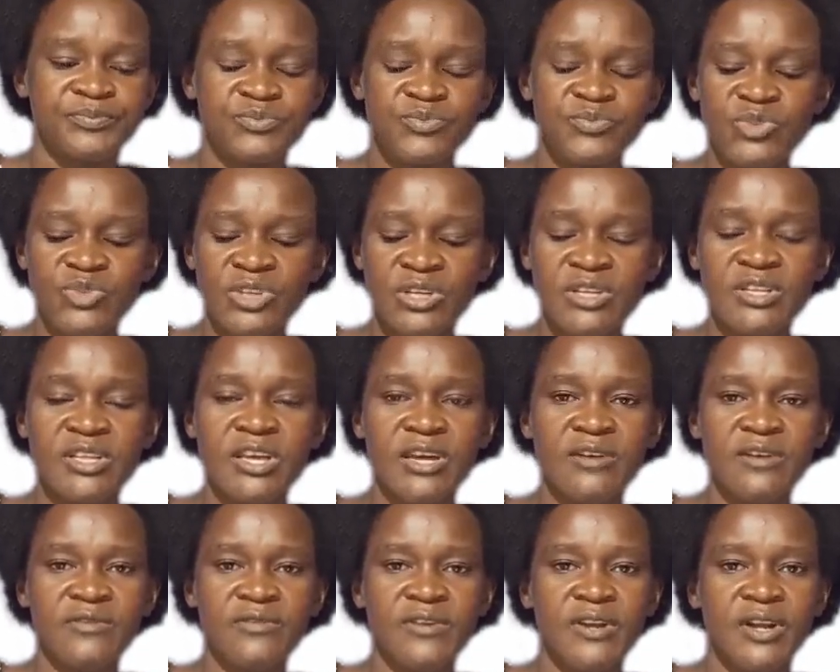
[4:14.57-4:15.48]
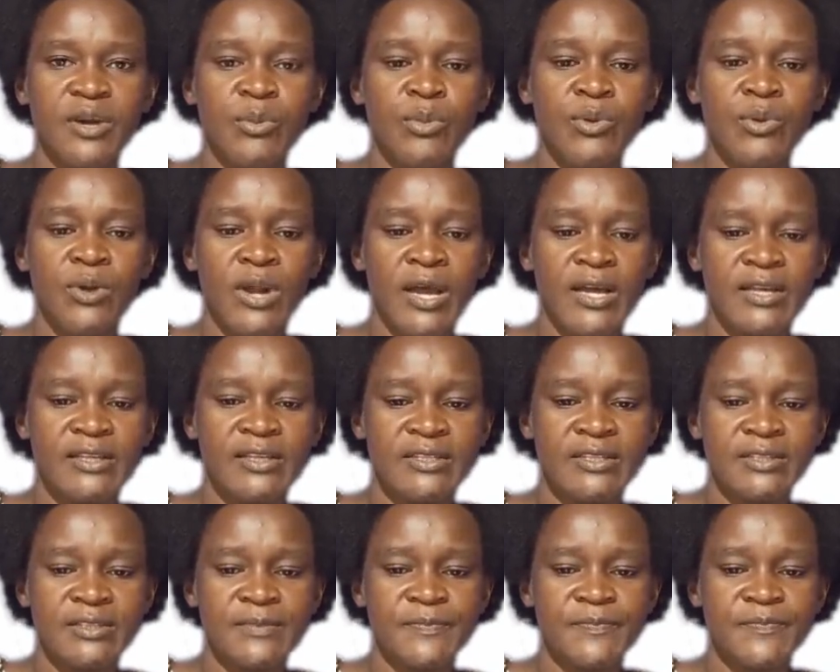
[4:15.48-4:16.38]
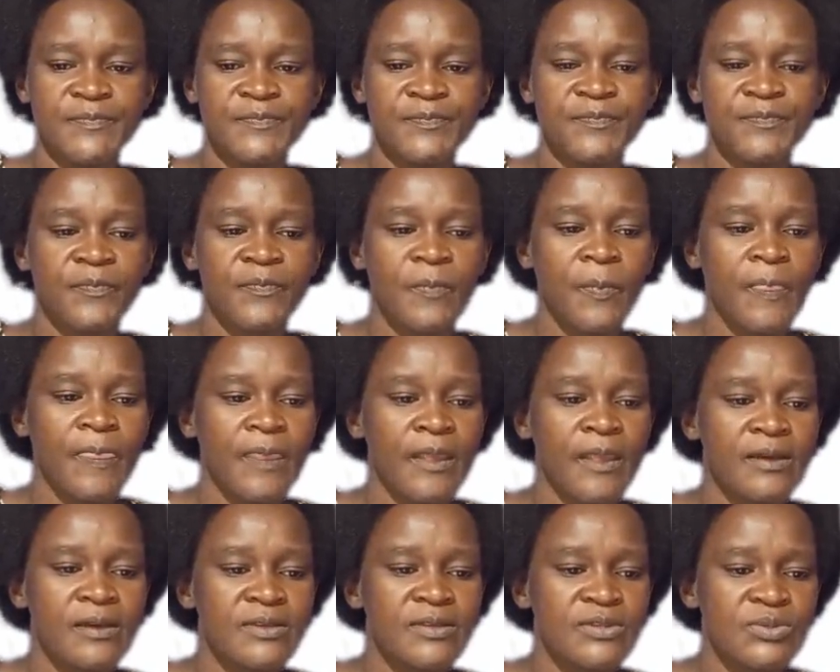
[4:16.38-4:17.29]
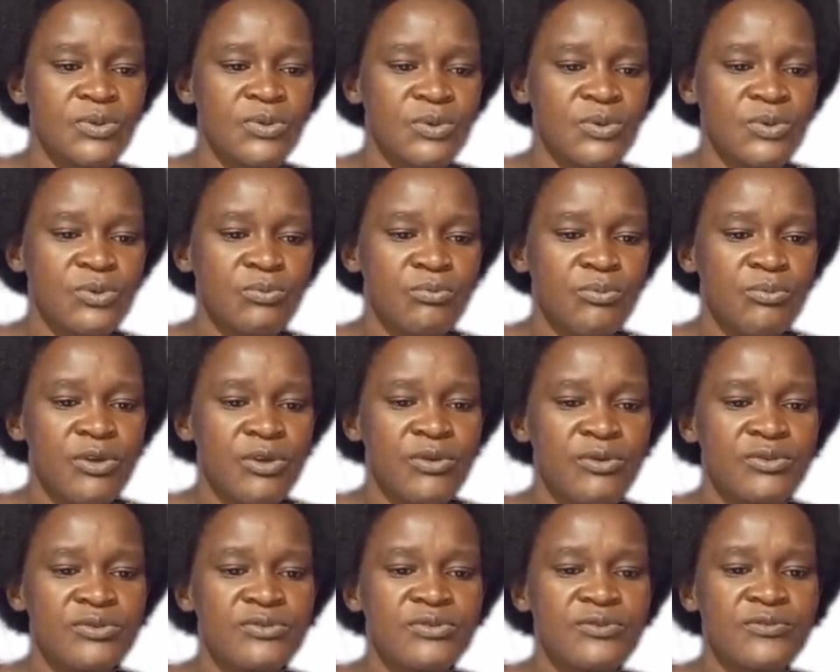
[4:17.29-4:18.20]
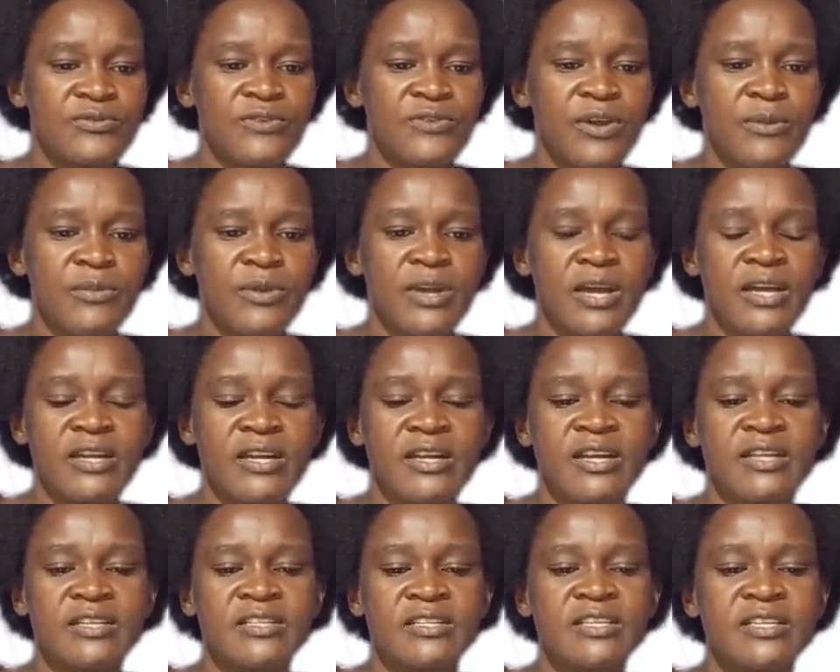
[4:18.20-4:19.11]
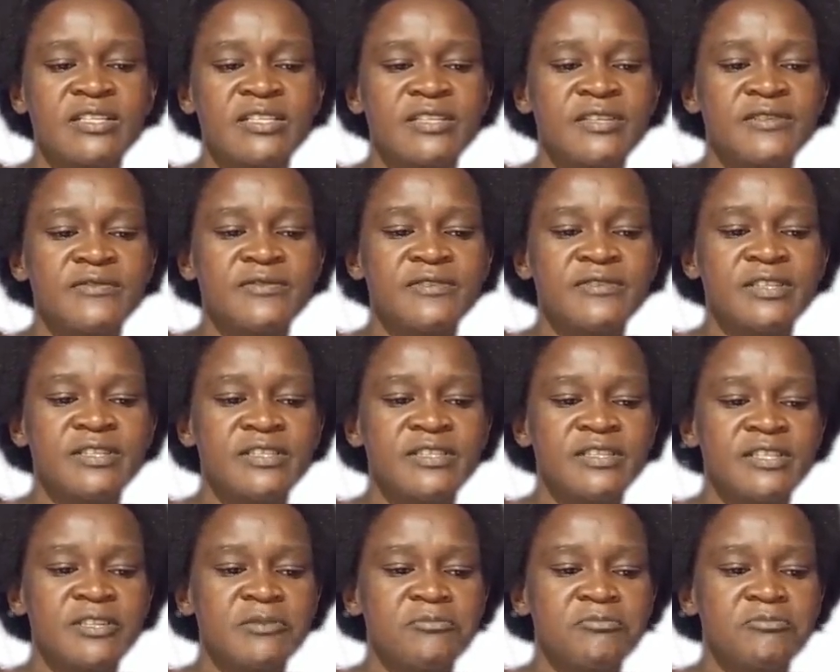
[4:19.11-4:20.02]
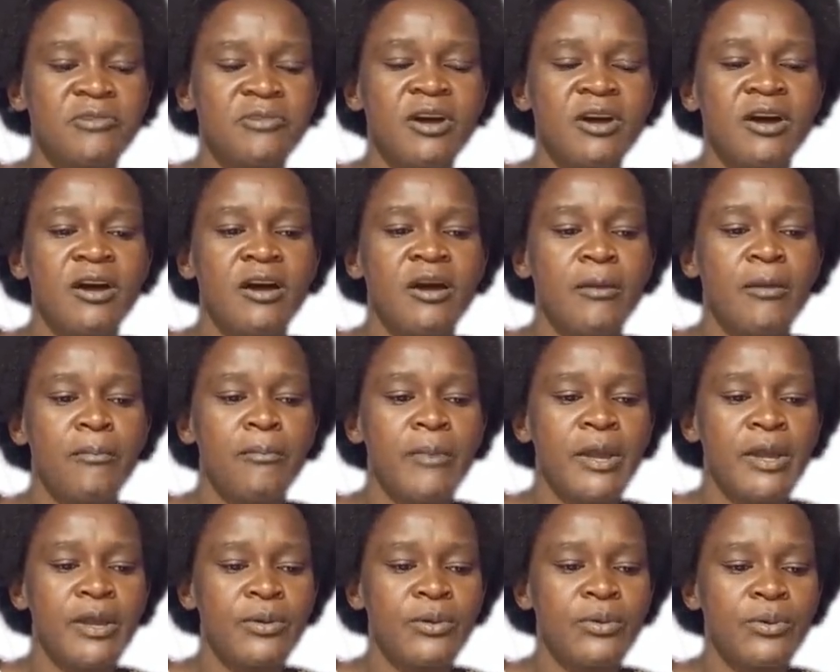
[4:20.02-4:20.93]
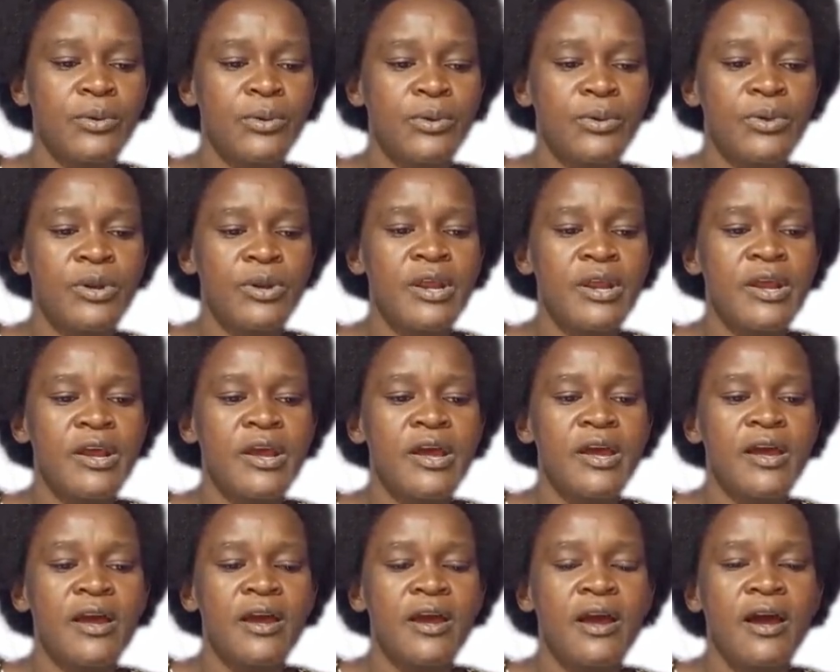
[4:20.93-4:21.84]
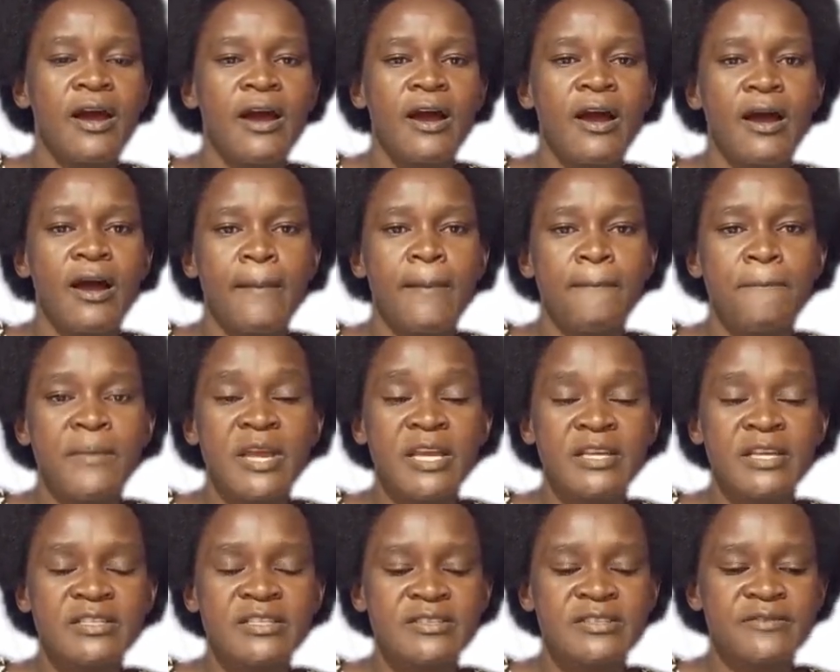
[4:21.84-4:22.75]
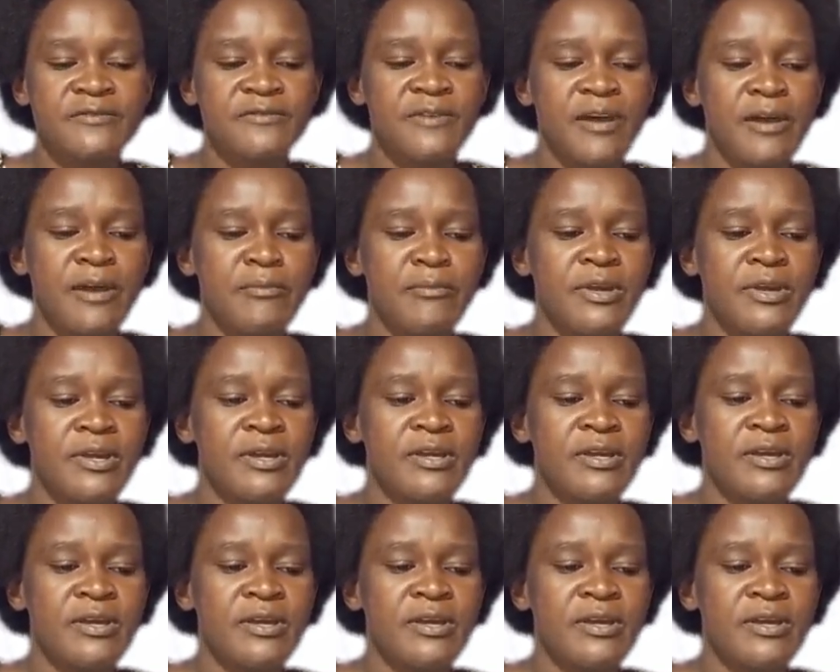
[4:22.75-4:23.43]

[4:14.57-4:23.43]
the available land? So methods of farming under intensive system may include mixed farming,